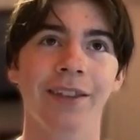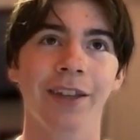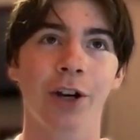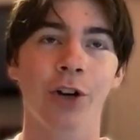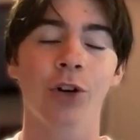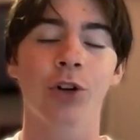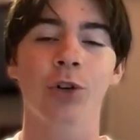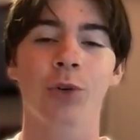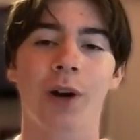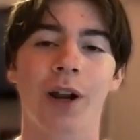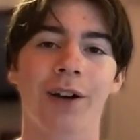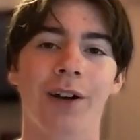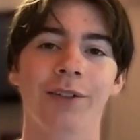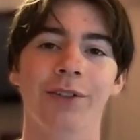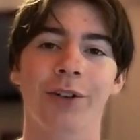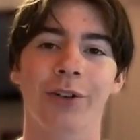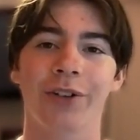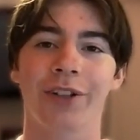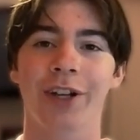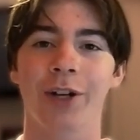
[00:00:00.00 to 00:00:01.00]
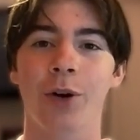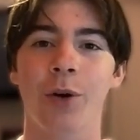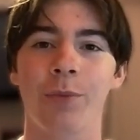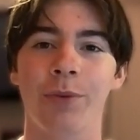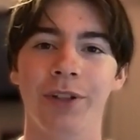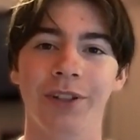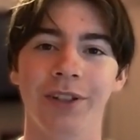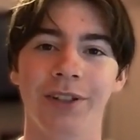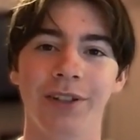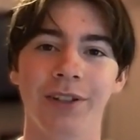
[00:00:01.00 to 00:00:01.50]
their ground on their
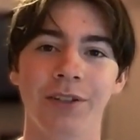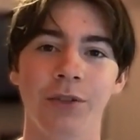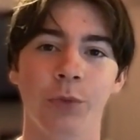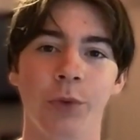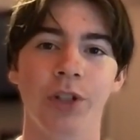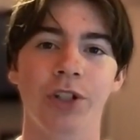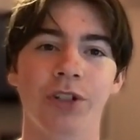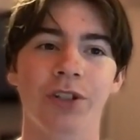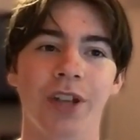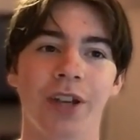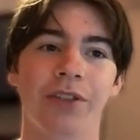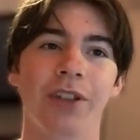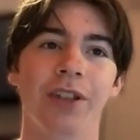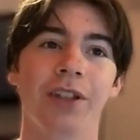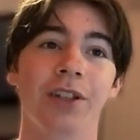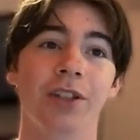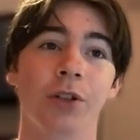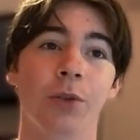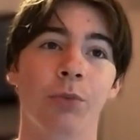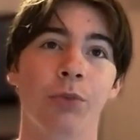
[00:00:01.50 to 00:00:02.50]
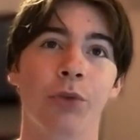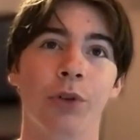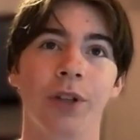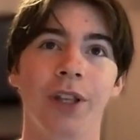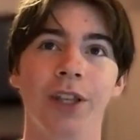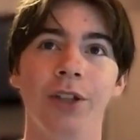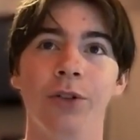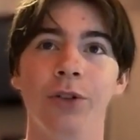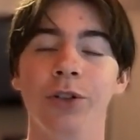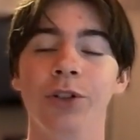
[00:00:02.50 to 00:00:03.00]
opinion, which is, I think, is a
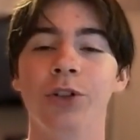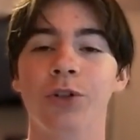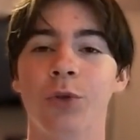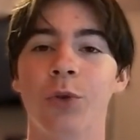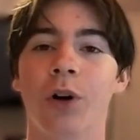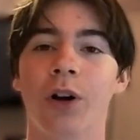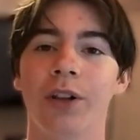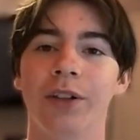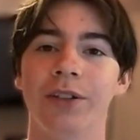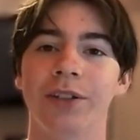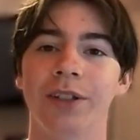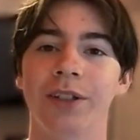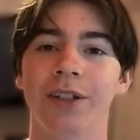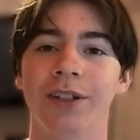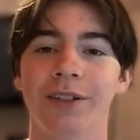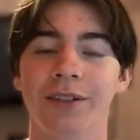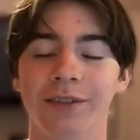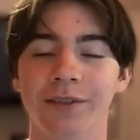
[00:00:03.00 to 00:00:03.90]
pretty good quality.